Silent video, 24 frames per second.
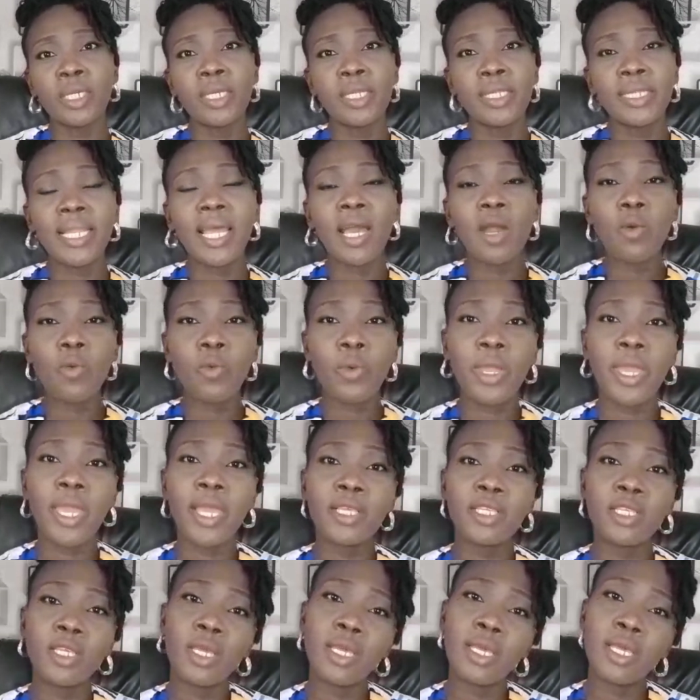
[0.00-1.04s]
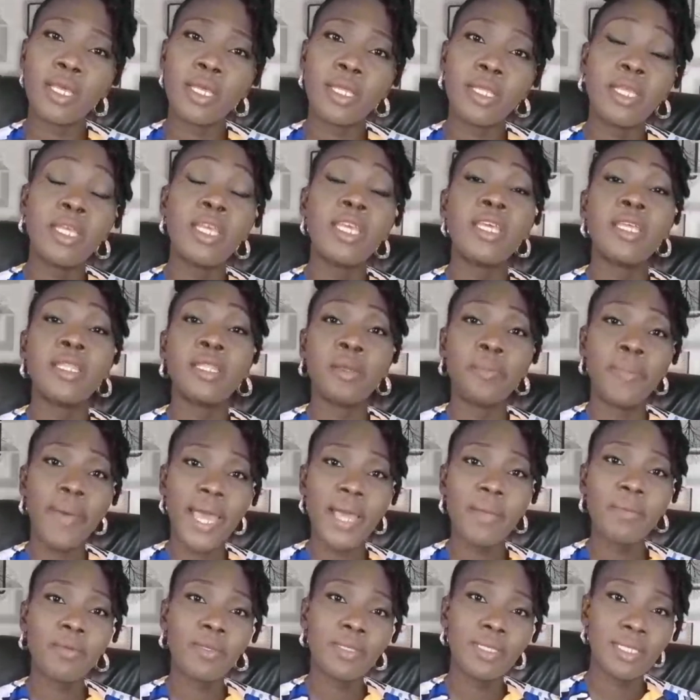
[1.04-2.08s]
Now, the
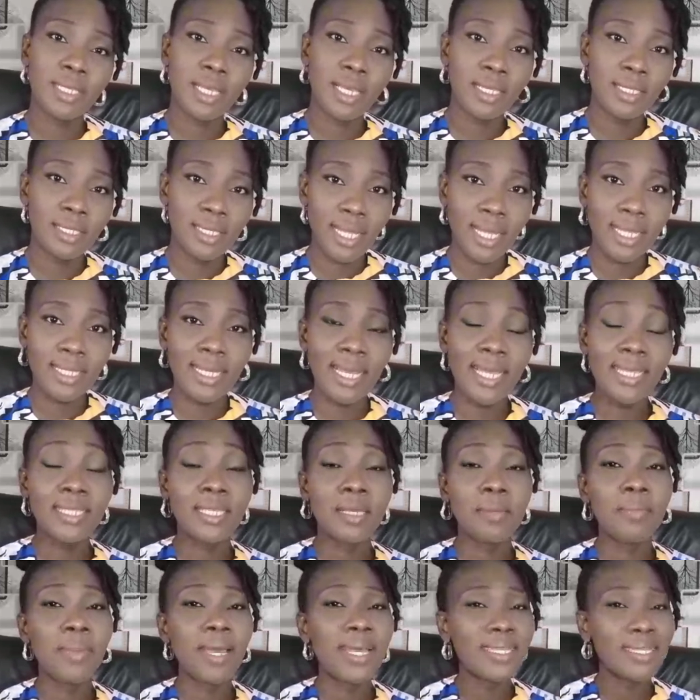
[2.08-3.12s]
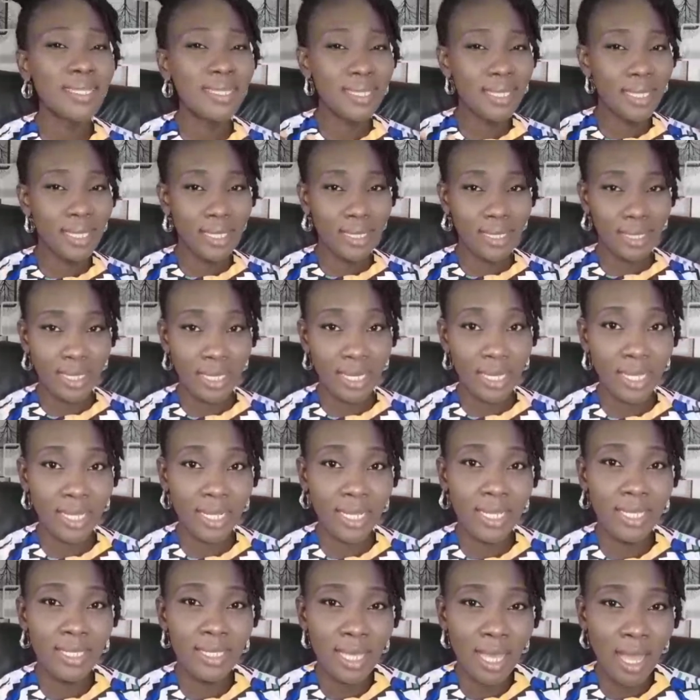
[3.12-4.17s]
Bible says that as a man thinks in
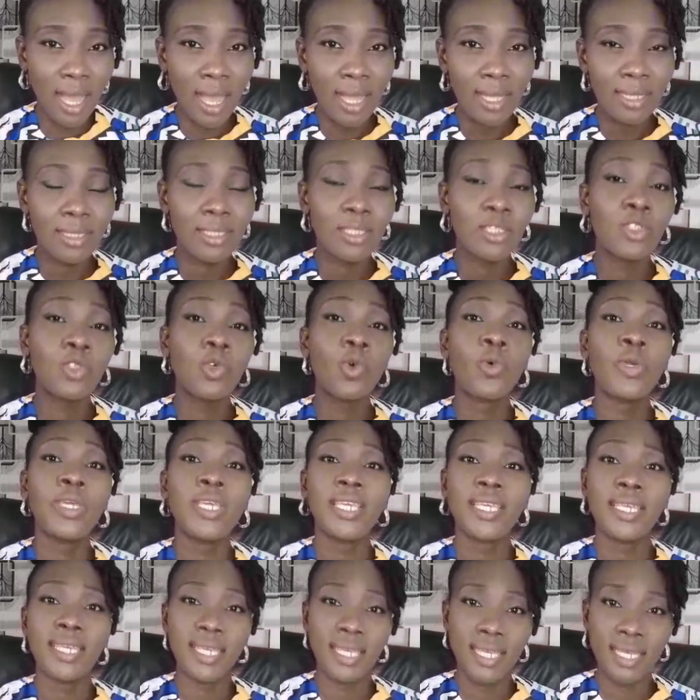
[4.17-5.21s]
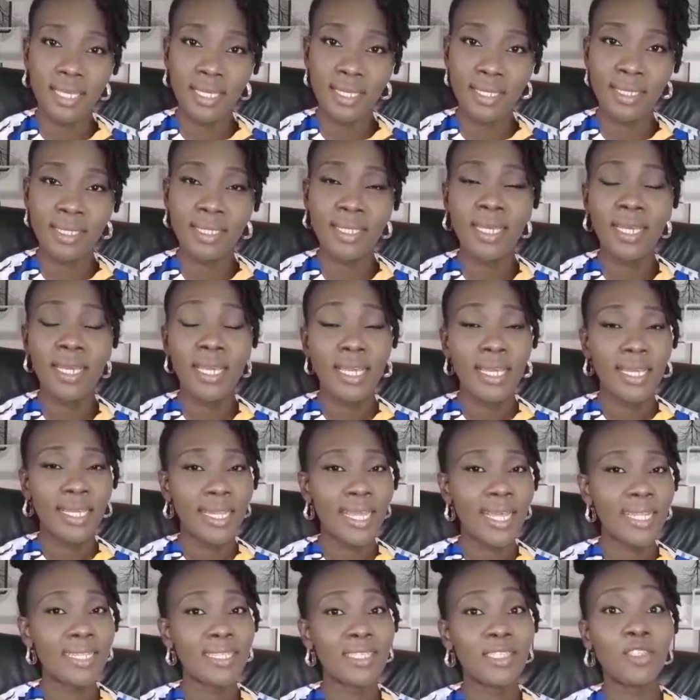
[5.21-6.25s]
his heart, so he is.
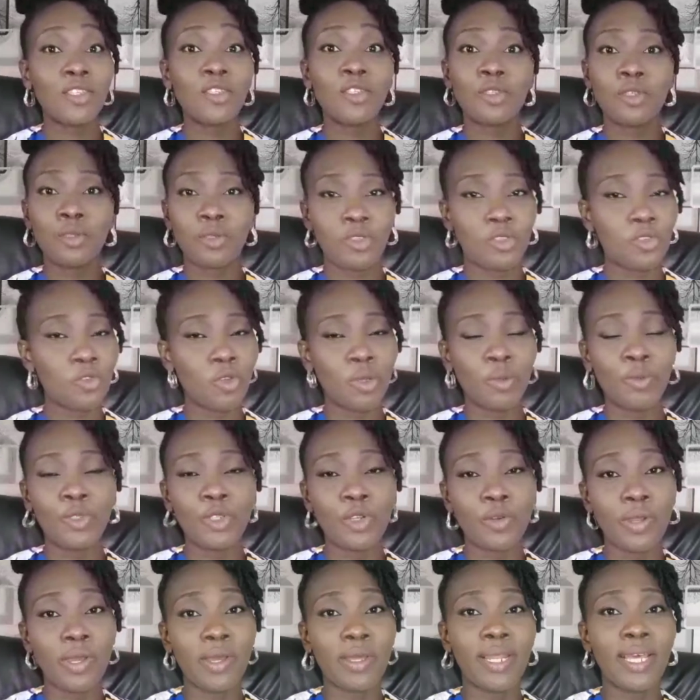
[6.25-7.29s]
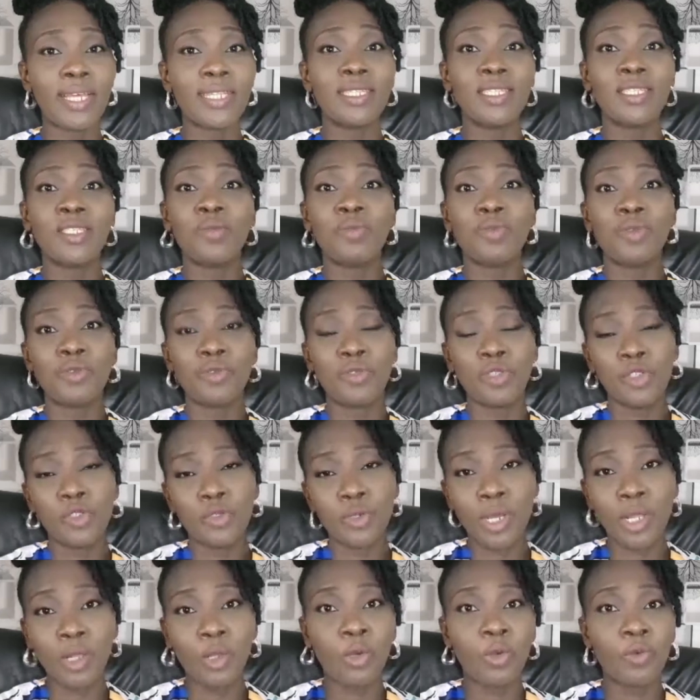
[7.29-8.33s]
That is scriptural, that is
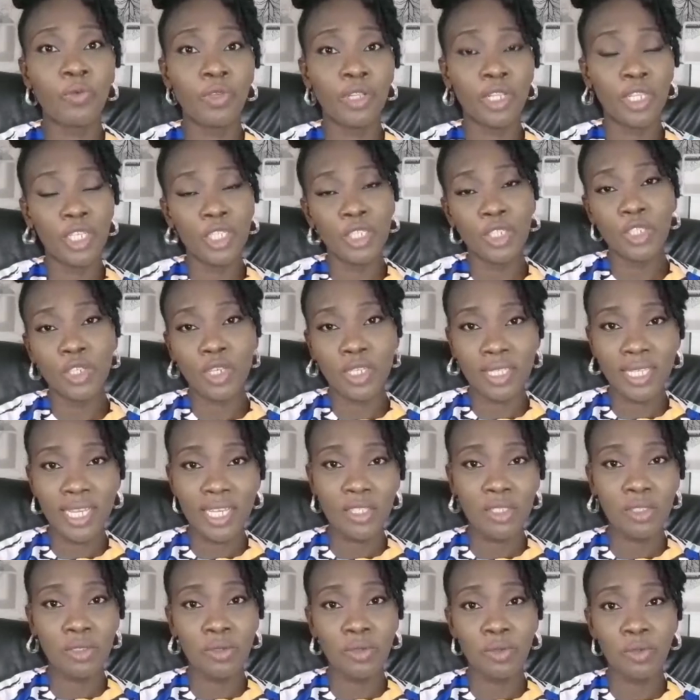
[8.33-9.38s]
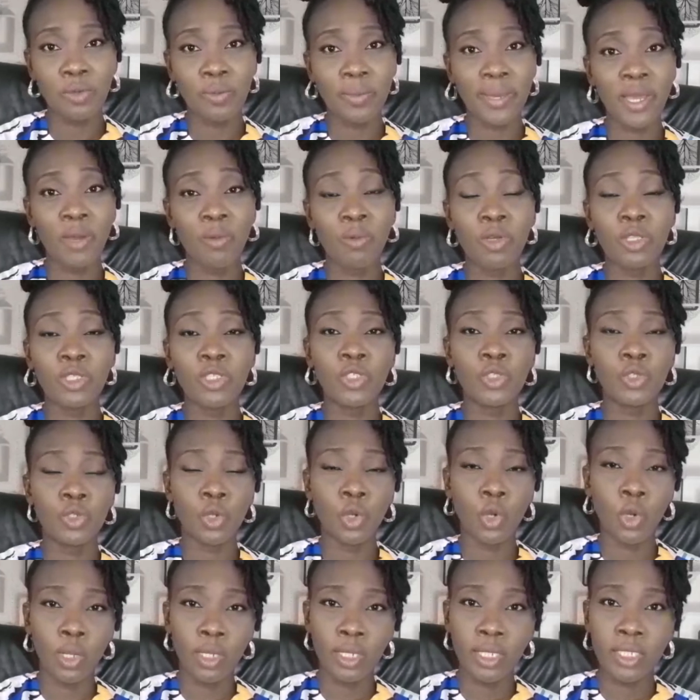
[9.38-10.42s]
spiritual or religious, as you might want to
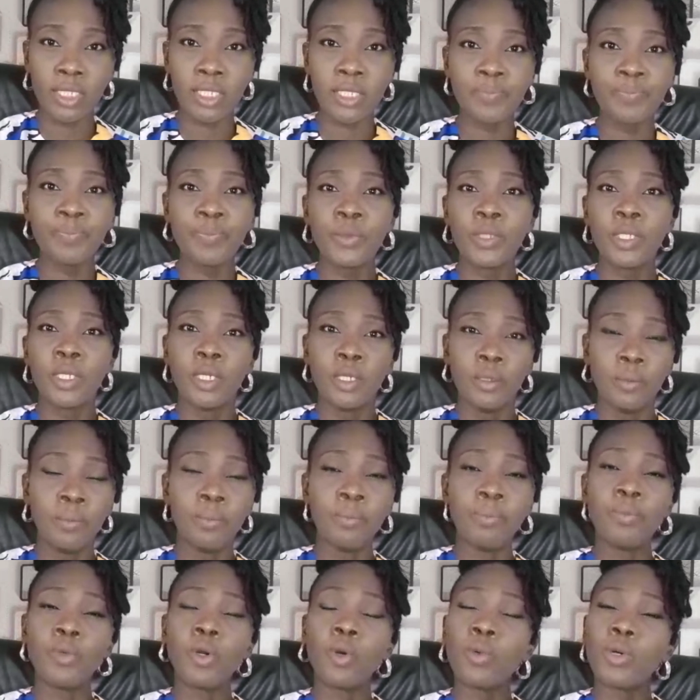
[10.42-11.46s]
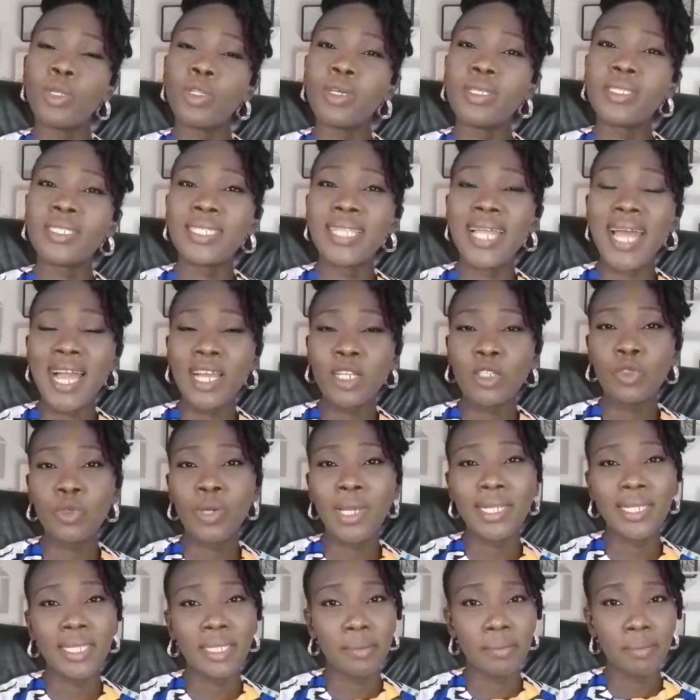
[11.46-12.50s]
call it. But what does it
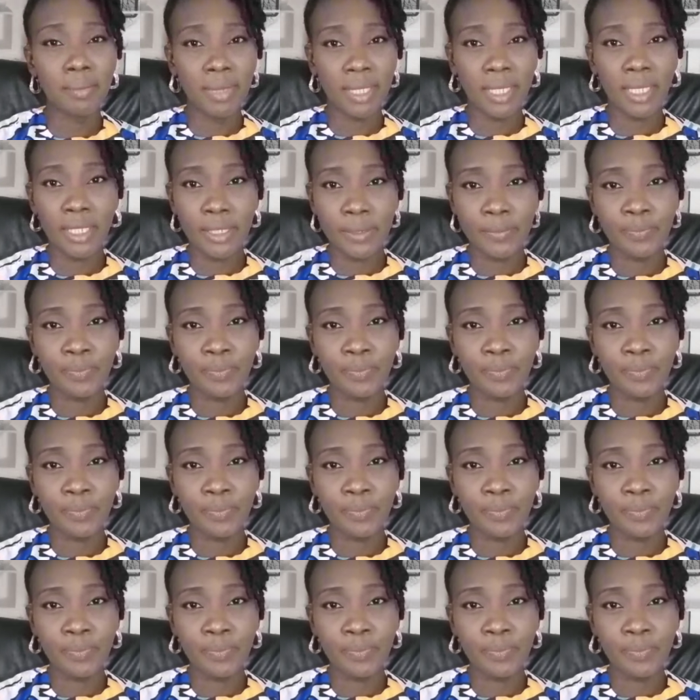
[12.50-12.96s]
actually mean?